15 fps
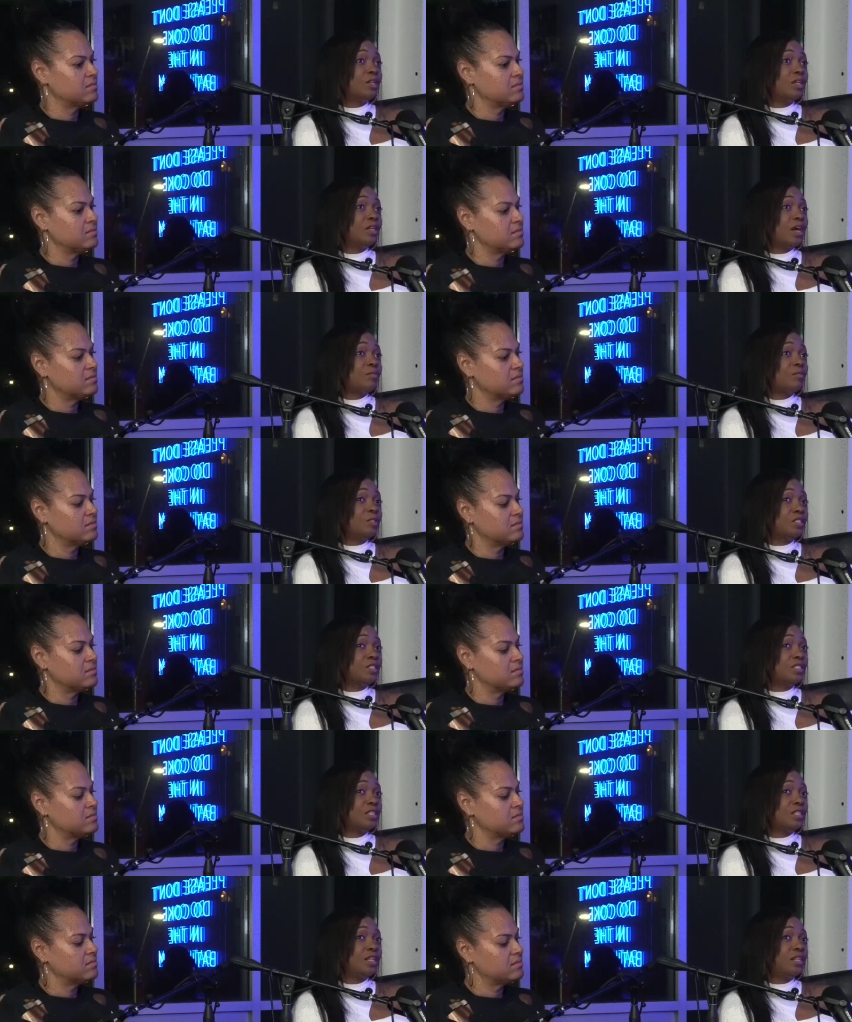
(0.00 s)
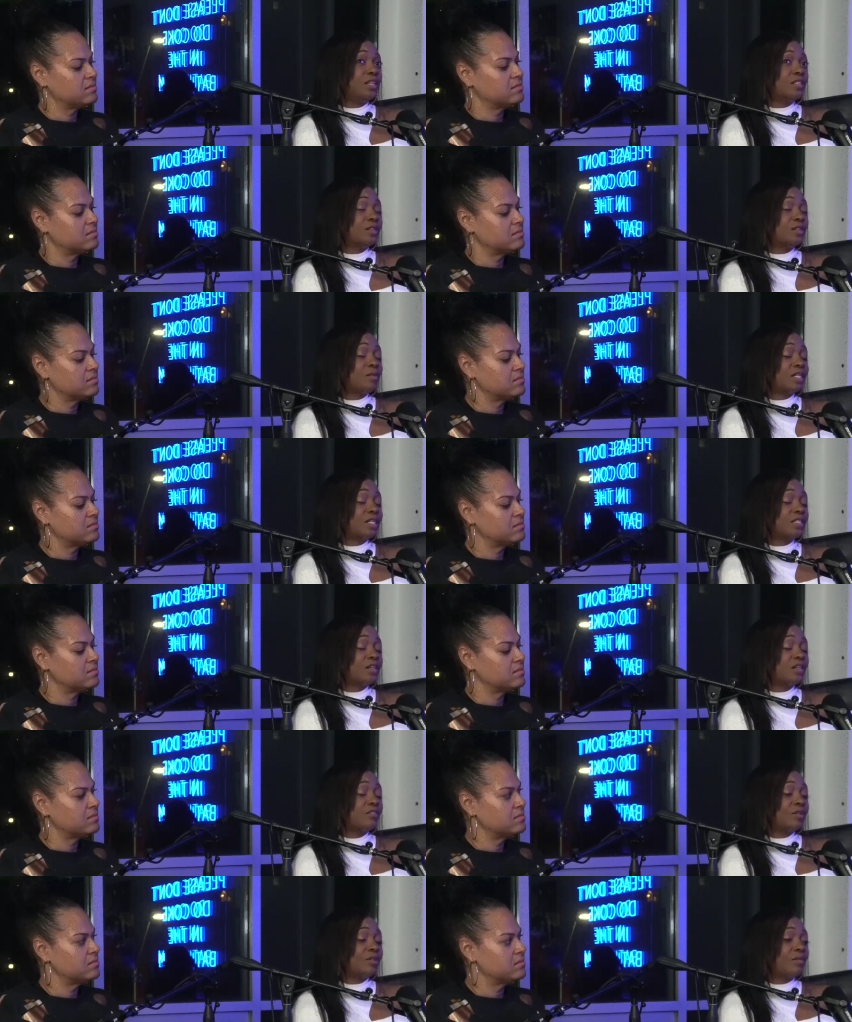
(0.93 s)
Speaker 1: I'm just thinking to myself in
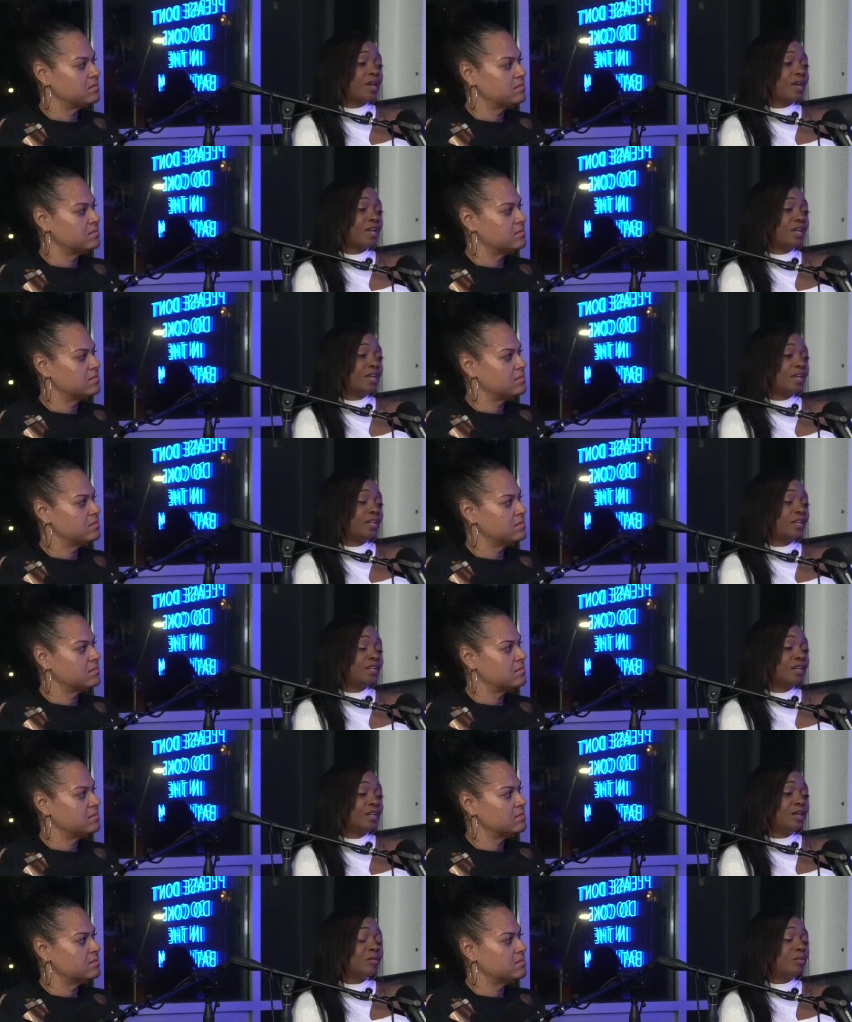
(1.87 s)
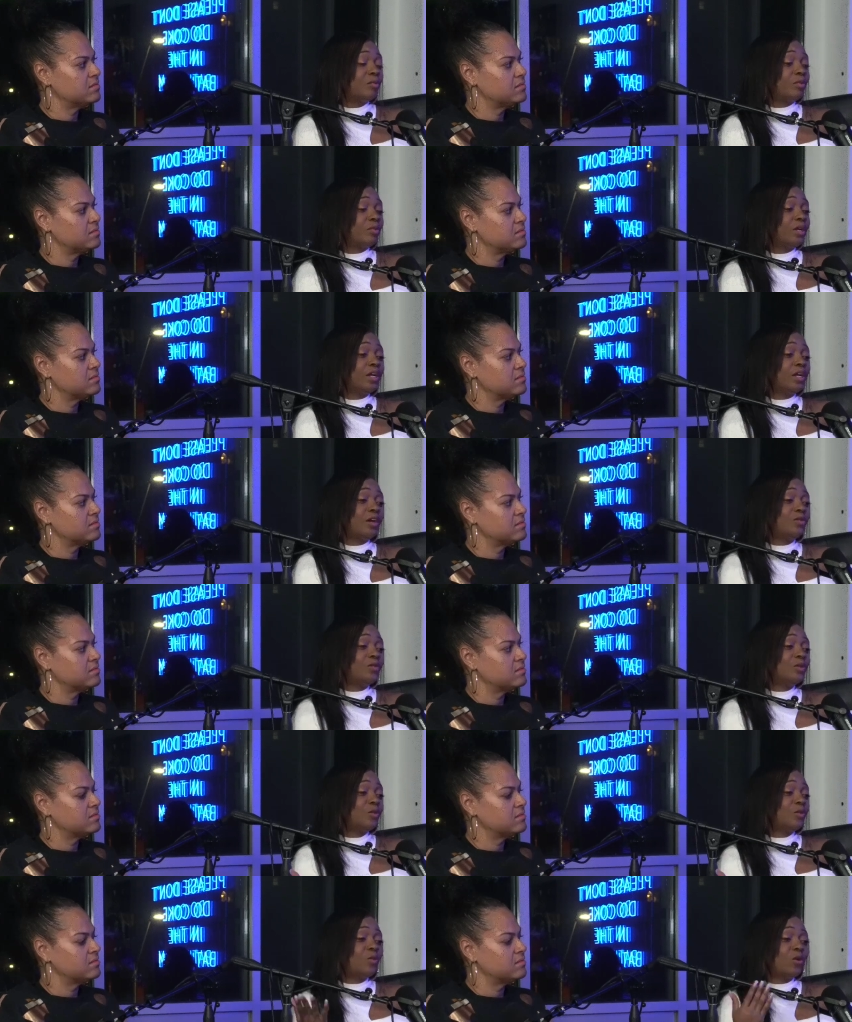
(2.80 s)
my head, Bring on the
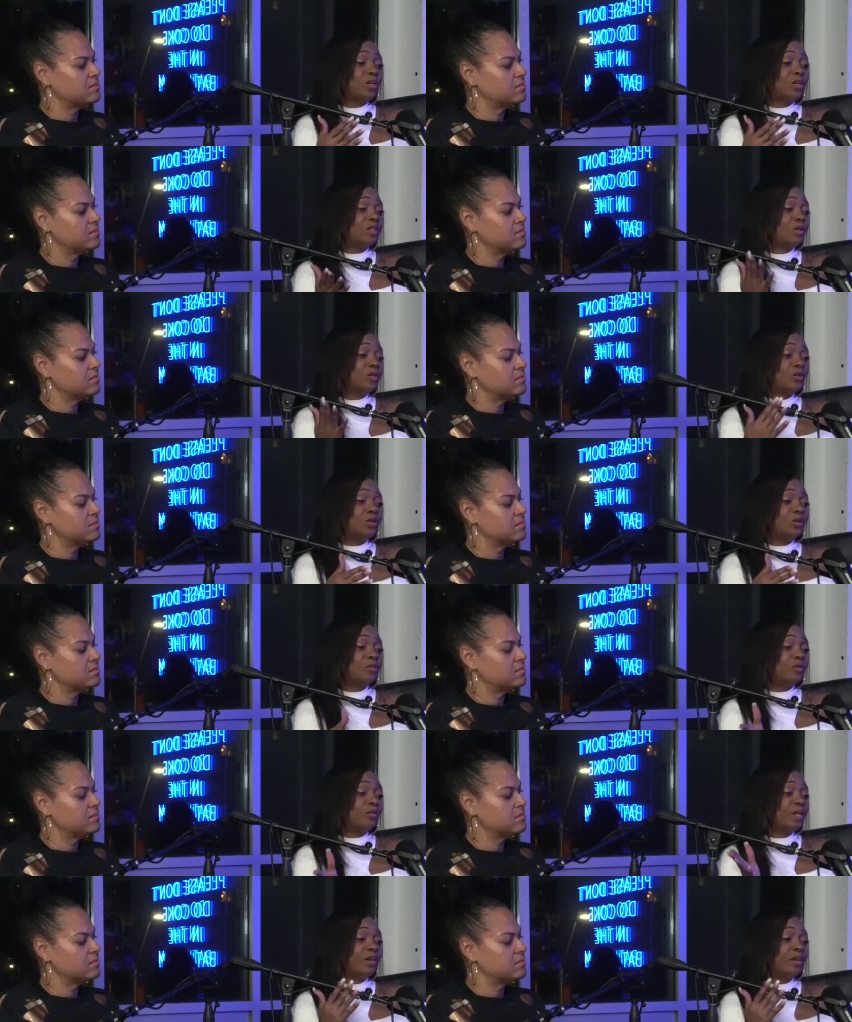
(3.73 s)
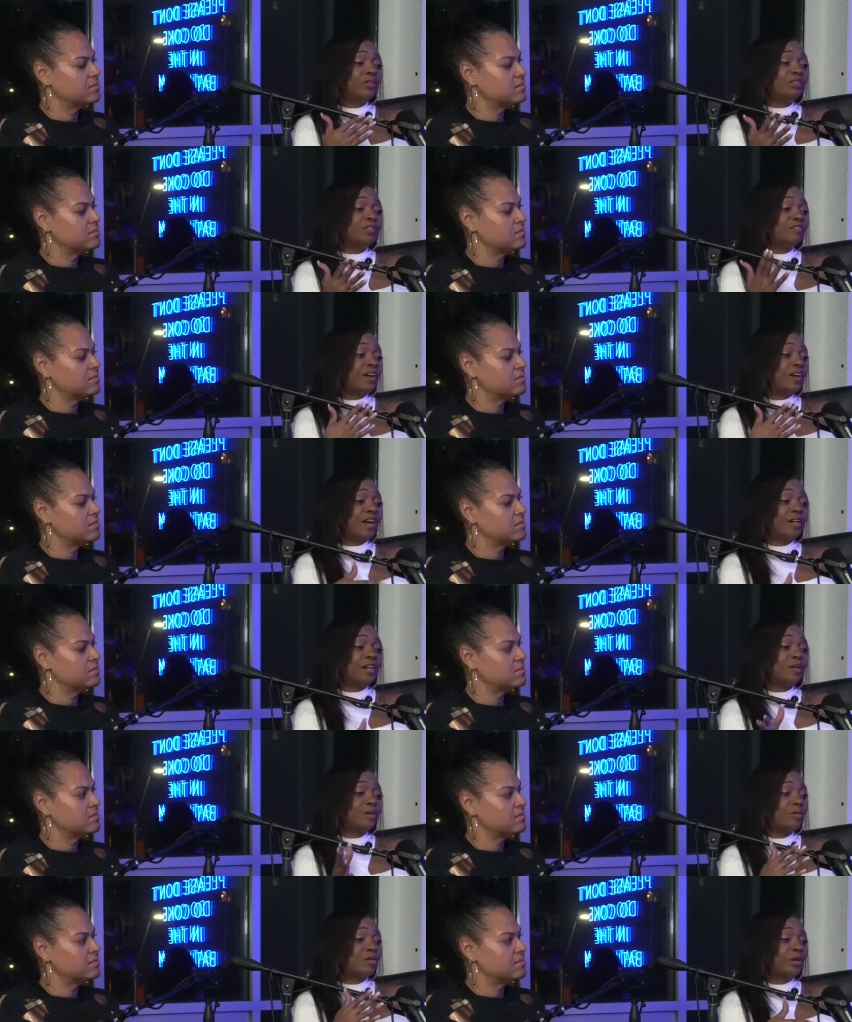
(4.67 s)
water, Lord. Bring on the fire.
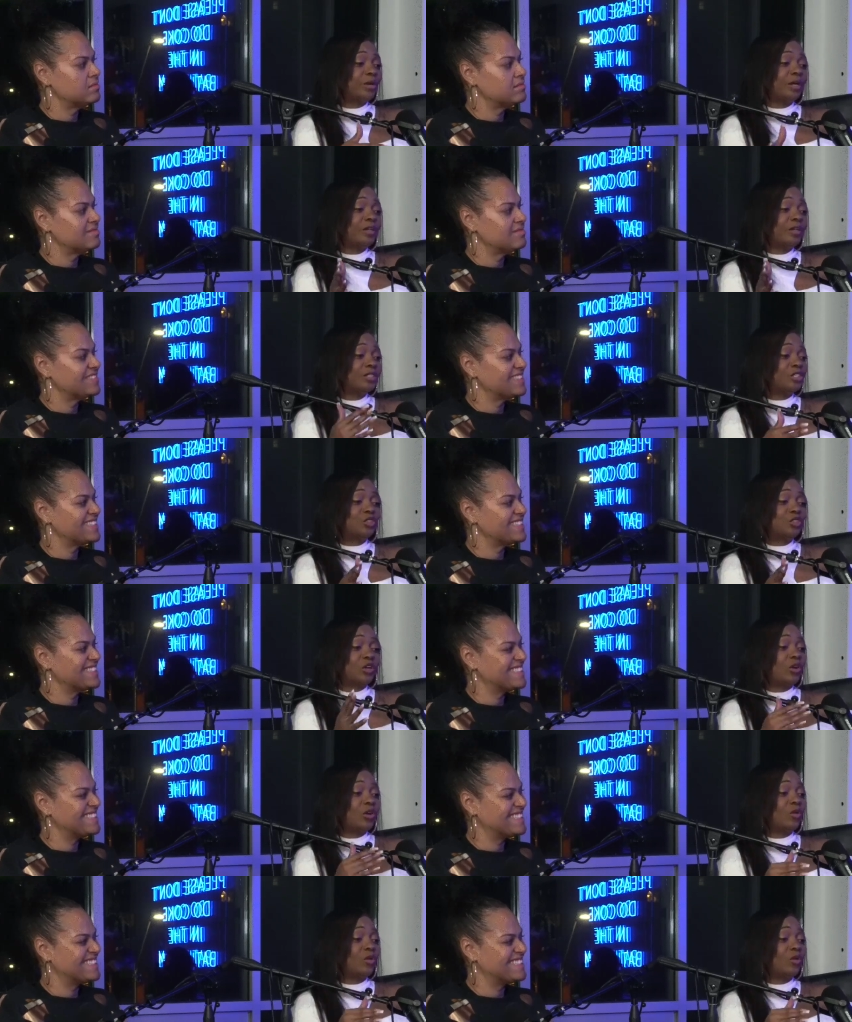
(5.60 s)
Bring on the strong